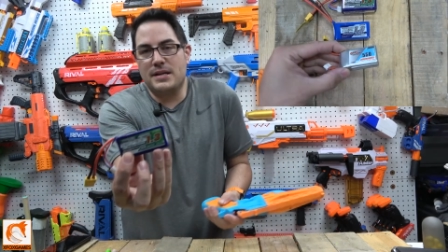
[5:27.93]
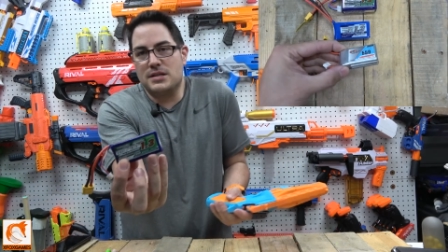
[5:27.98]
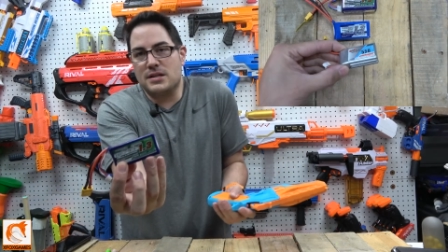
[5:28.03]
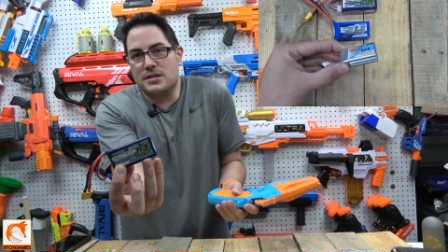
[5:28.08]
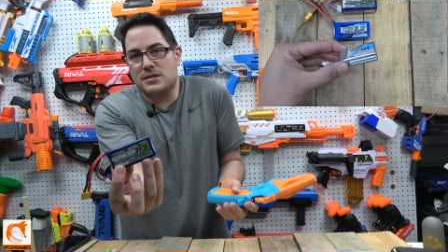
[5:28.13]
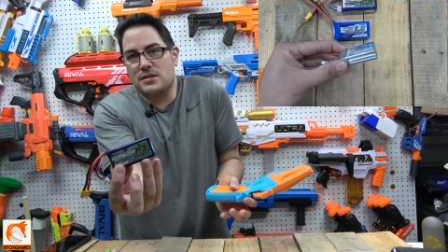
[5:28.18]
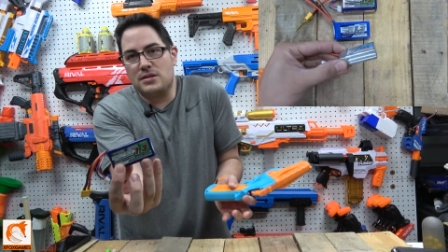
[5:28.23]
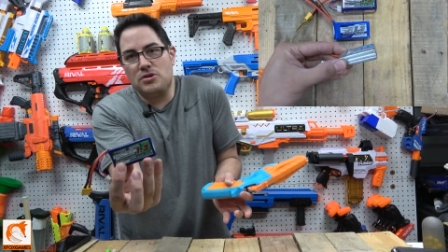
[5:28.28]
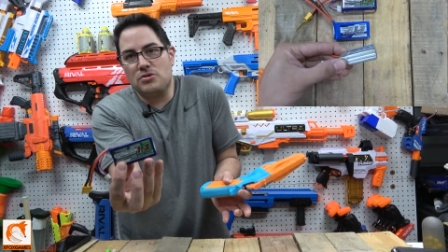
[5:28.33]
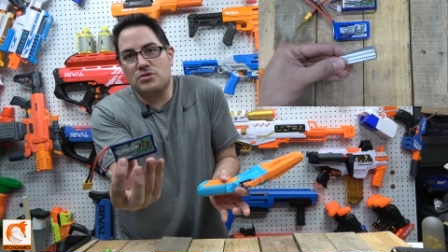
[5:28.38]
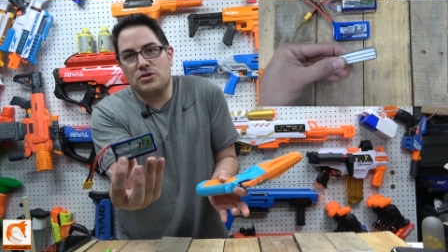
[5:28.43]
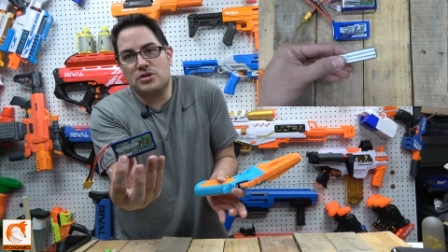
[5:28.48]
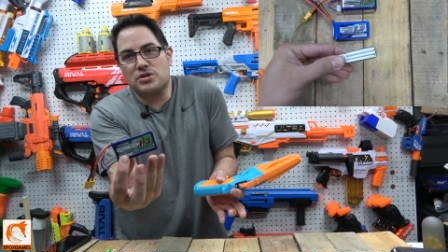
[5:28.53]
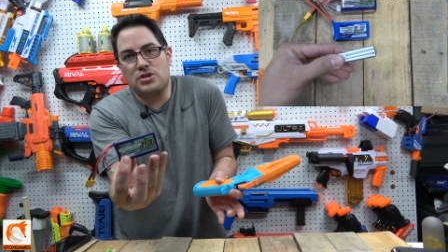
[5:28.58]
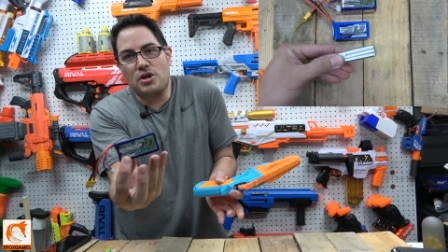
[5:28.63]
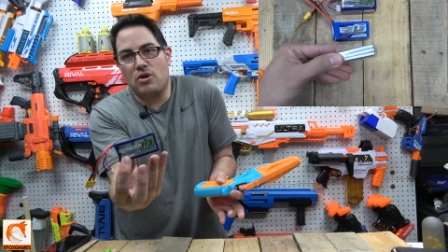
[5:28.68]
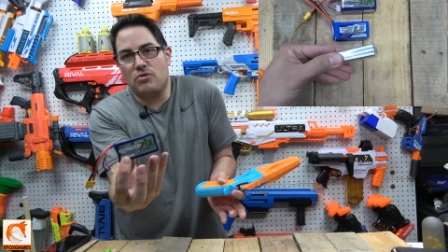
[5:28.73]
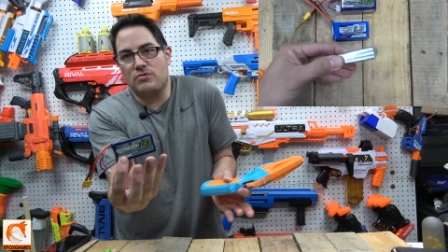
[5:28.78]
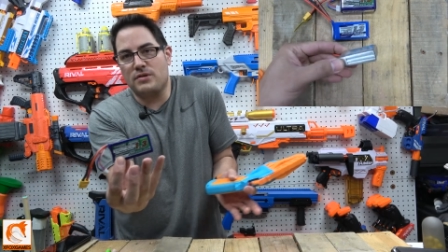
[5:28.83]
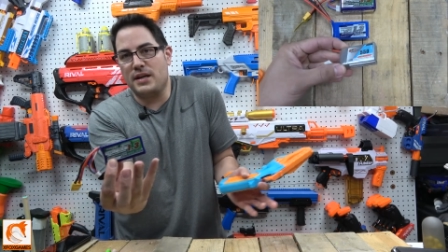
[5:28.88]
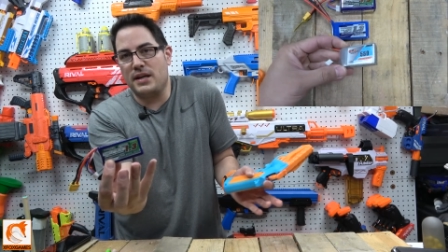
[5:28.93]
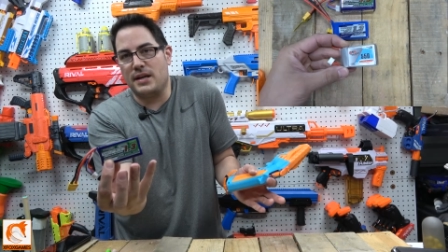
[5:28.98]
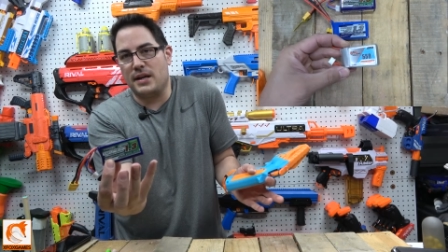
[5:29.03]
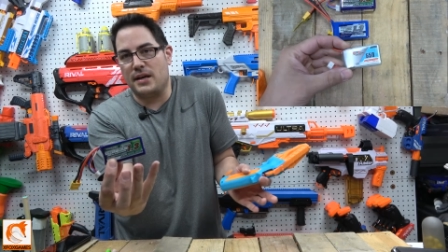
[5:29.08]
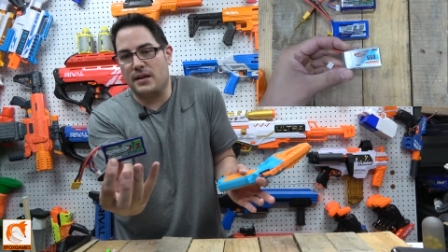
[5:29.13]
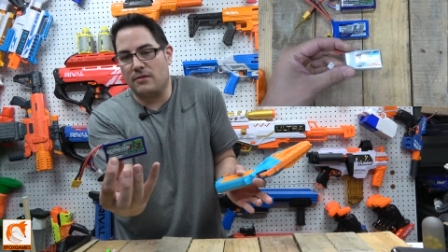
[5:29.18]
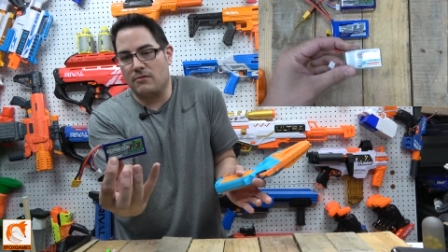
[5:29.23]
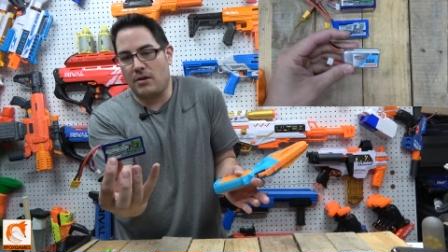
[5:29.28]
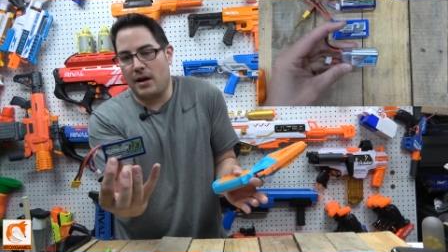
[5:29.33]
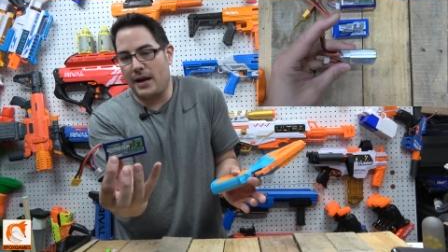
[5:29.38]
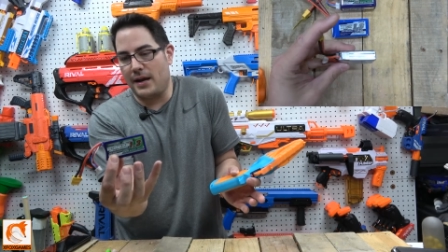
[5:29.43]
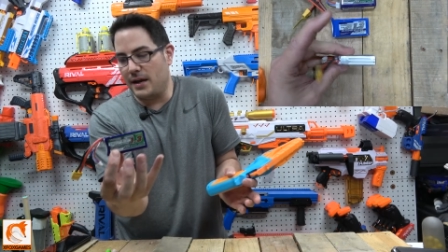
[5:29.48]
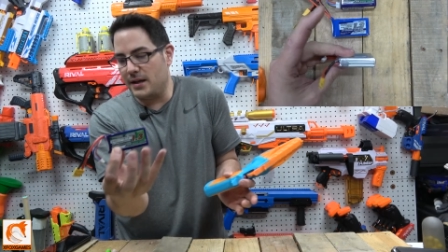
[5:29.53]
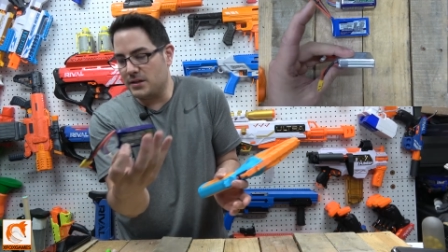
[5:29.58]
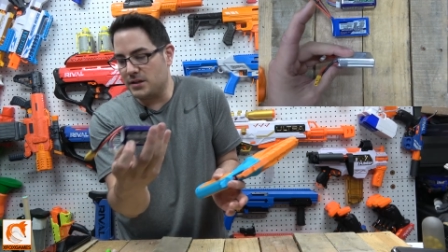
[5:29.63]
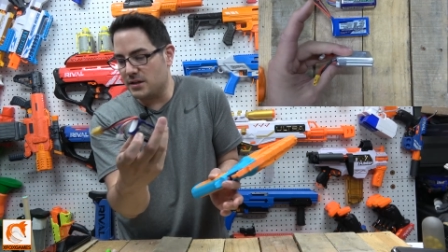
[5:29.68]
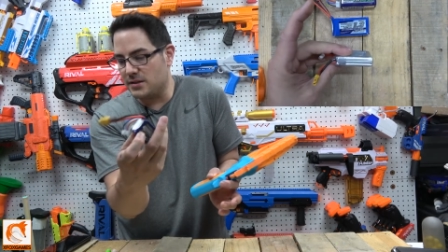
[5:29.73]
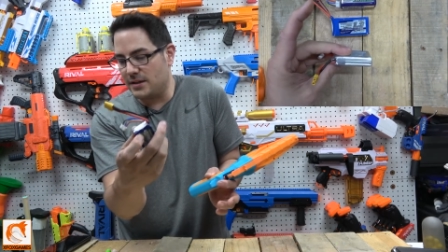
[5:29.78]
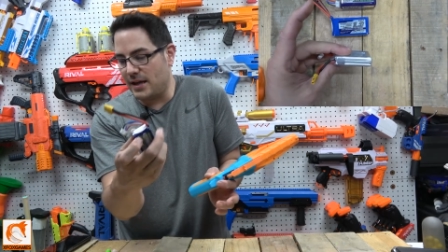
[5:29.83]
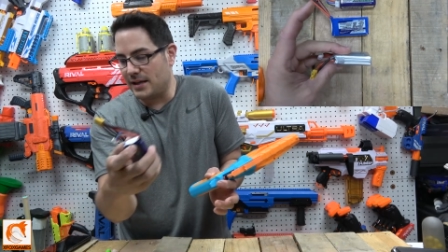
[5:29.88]
It just, you just don't need it, right?
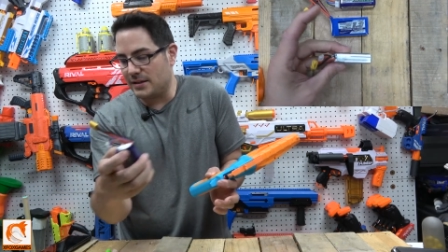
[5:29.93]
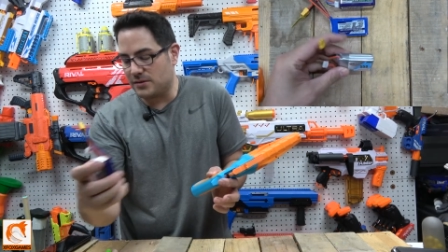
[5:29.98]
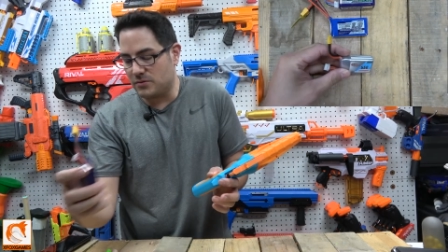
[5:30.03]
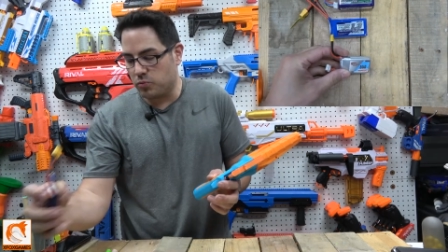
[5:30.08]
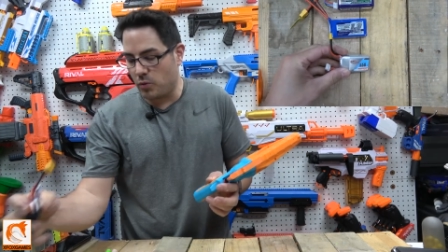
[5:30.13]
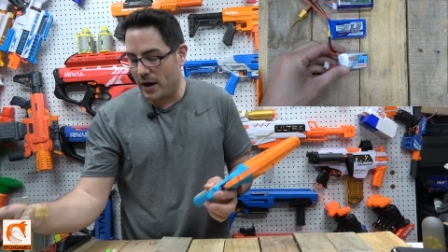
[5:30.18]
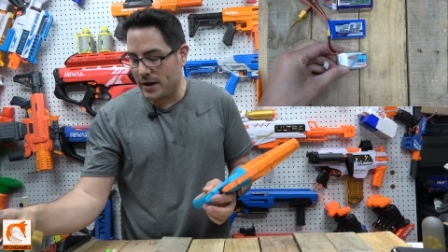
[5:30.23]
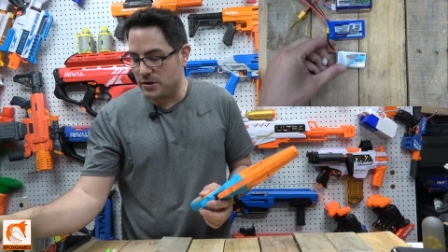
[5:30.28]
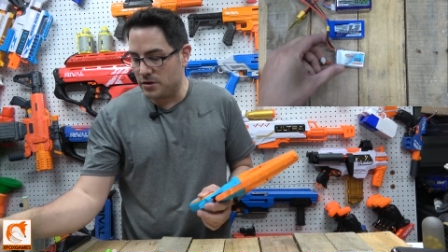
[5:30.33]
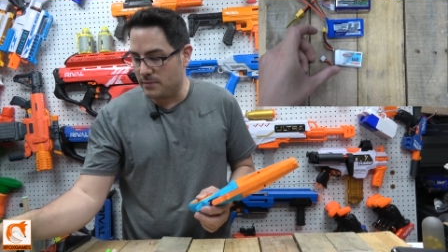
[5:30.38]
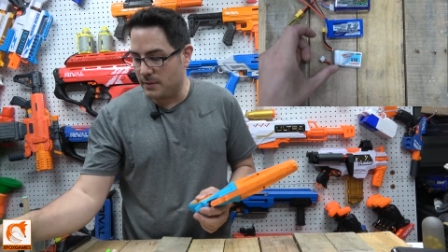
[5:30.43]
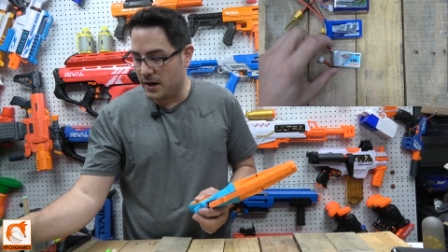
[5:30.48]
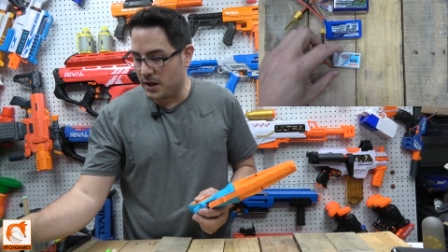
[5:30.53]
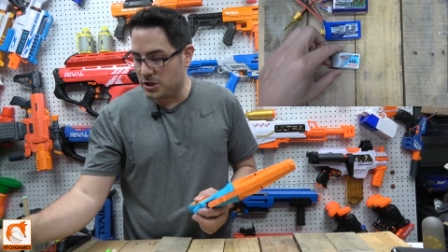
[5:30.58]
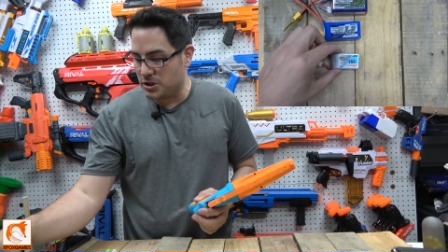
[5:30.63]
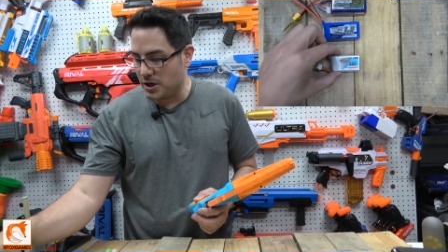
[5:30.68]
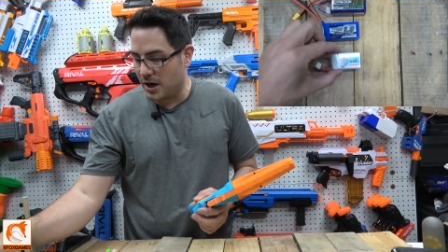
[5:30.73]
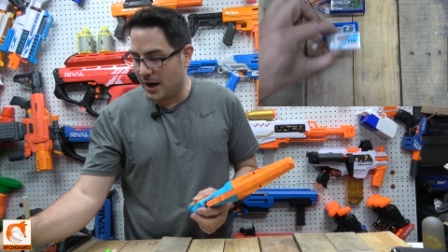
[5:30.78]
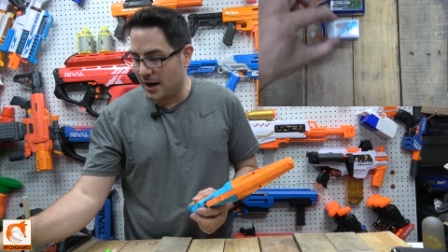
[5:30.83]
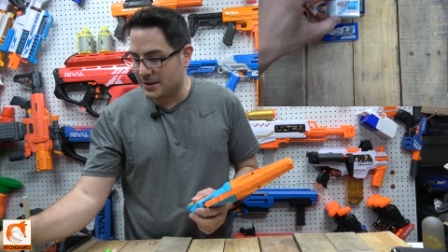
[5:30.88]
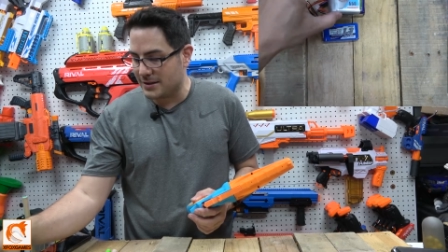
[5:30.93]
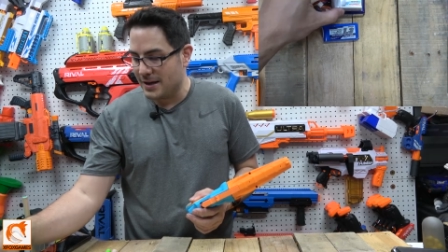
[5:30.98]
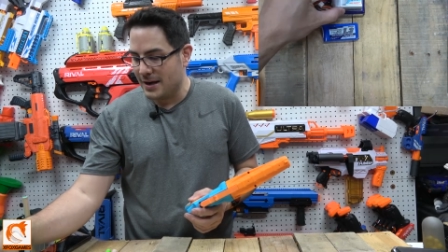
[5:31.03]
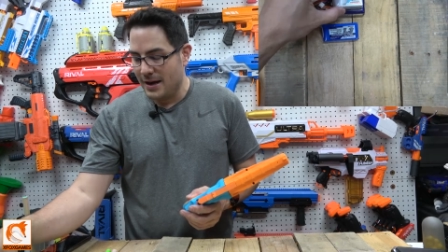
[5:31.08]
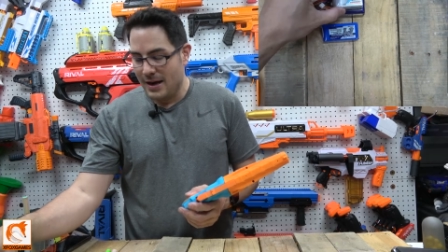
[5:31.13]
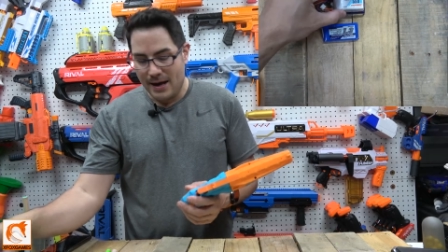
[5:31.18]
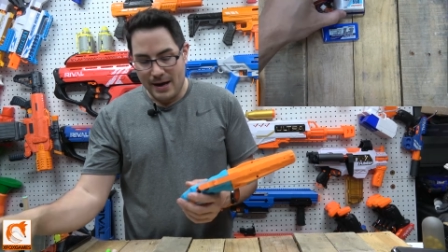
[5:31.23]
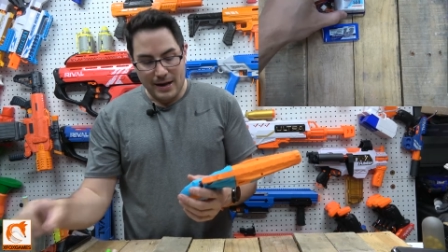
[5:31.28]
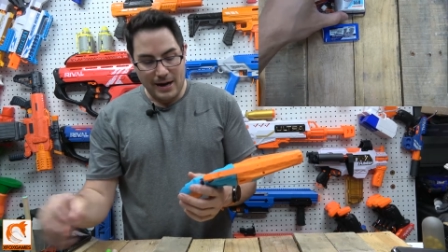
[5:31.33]
It's just, that's way too many shots.